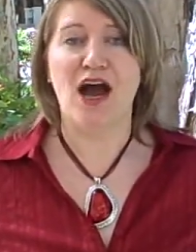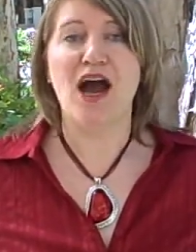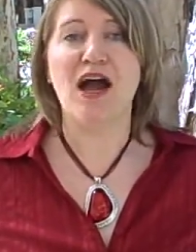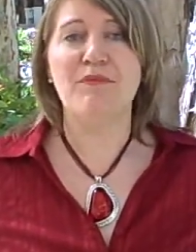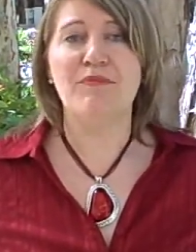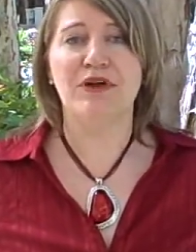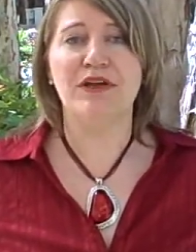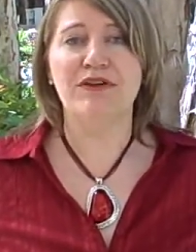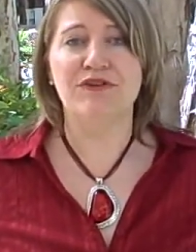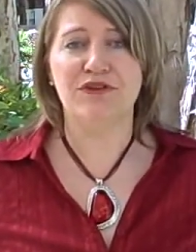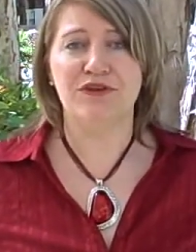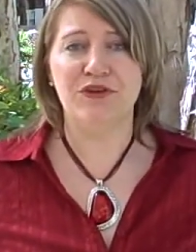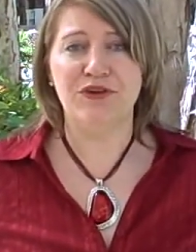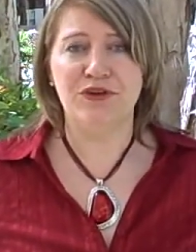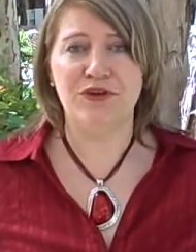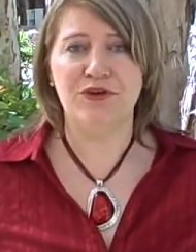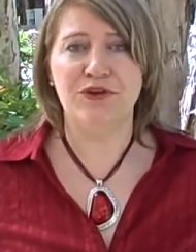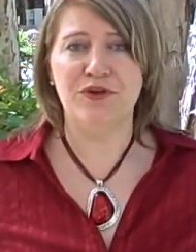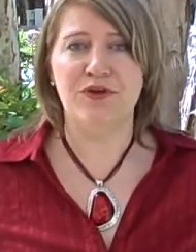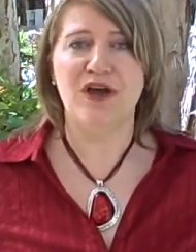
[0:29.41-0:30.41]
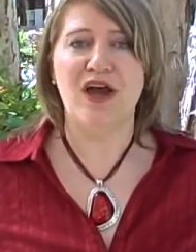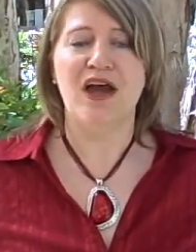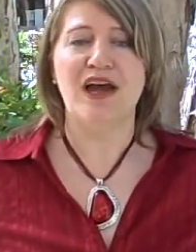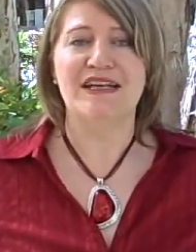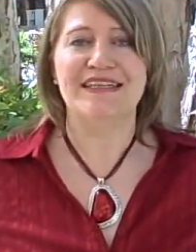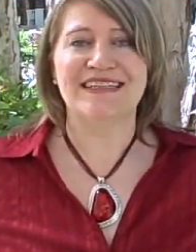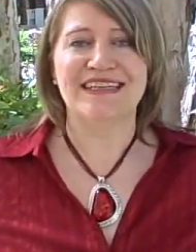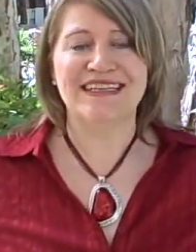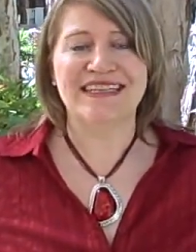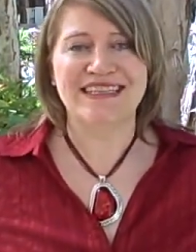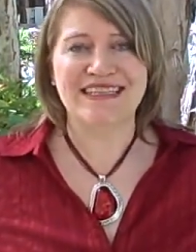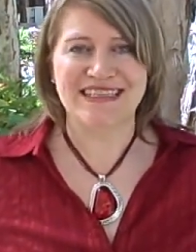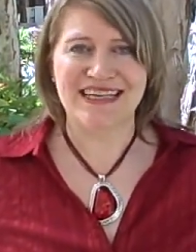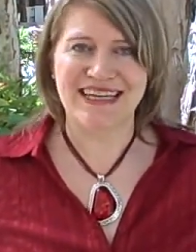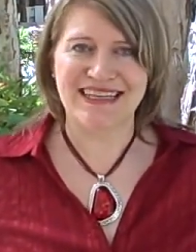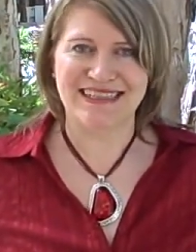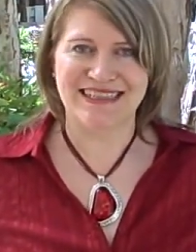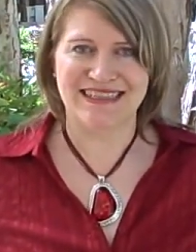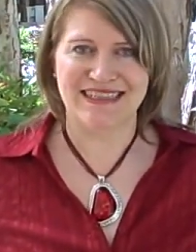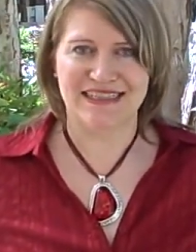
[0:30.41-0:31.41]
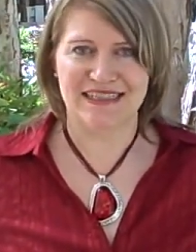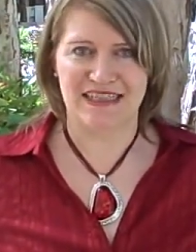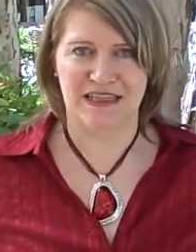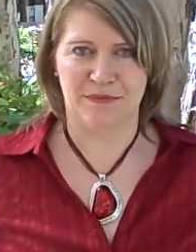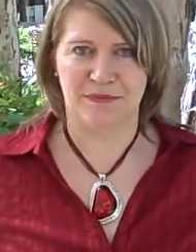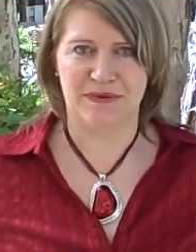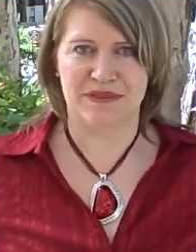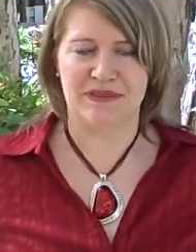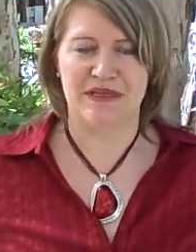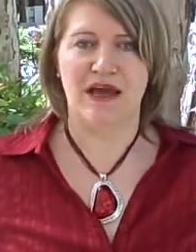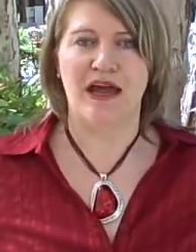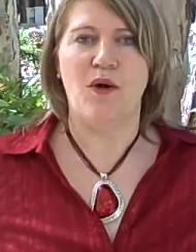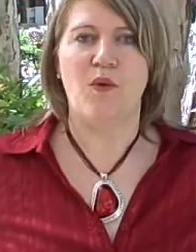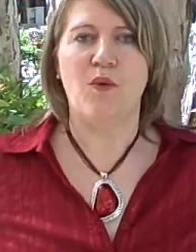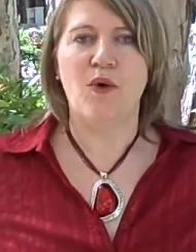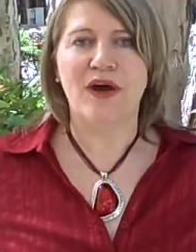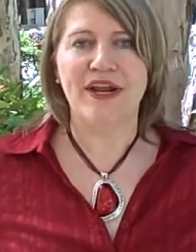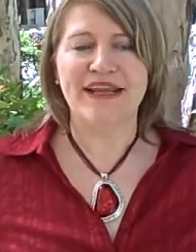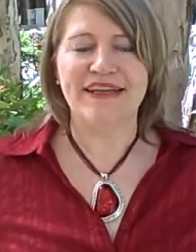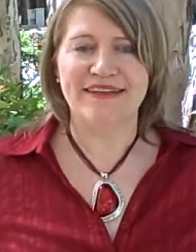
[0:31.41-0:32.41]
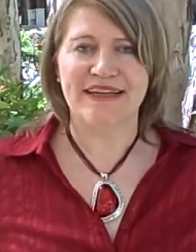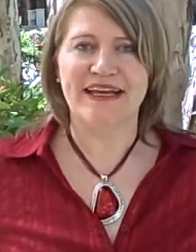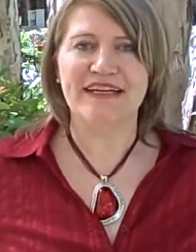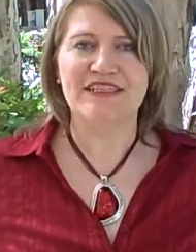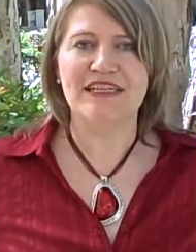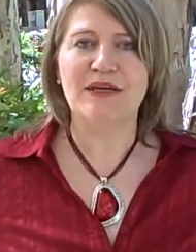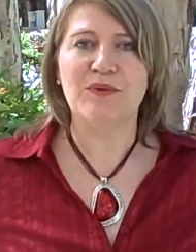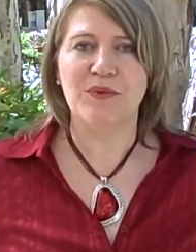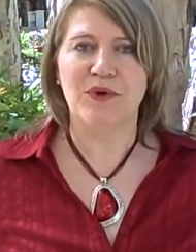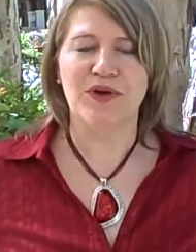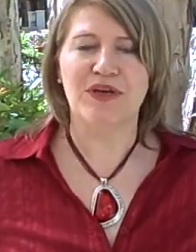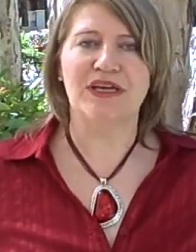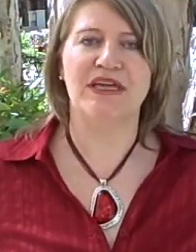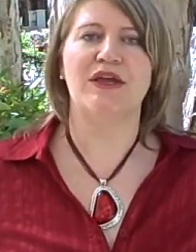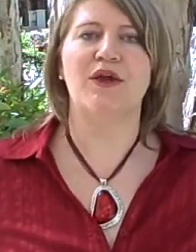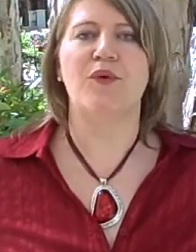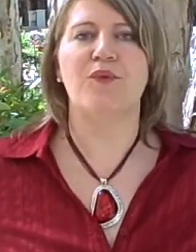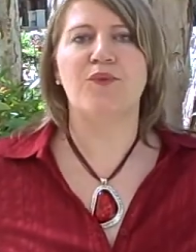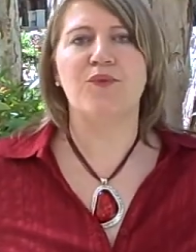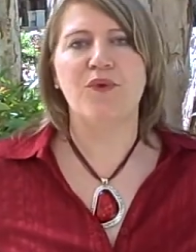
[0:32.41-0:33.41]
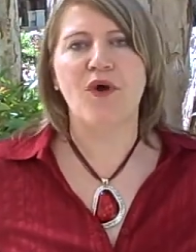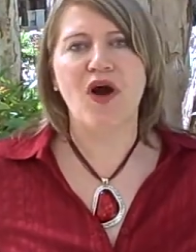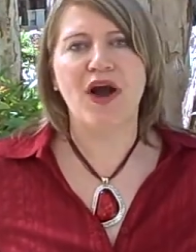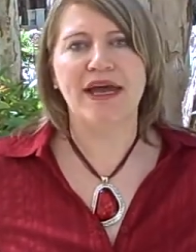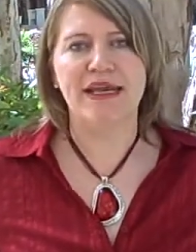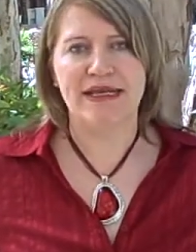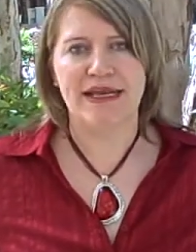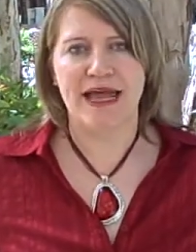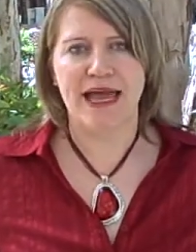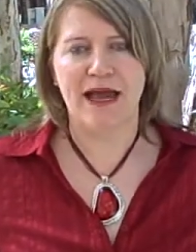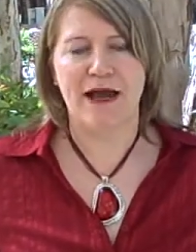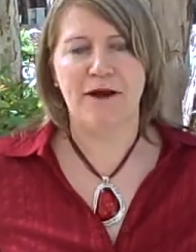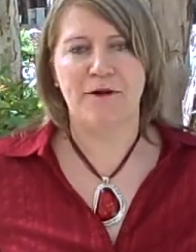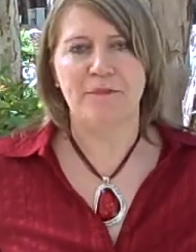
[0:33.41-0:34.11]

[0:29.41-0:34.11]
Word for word: I bring to you success tips, what is actually working right now.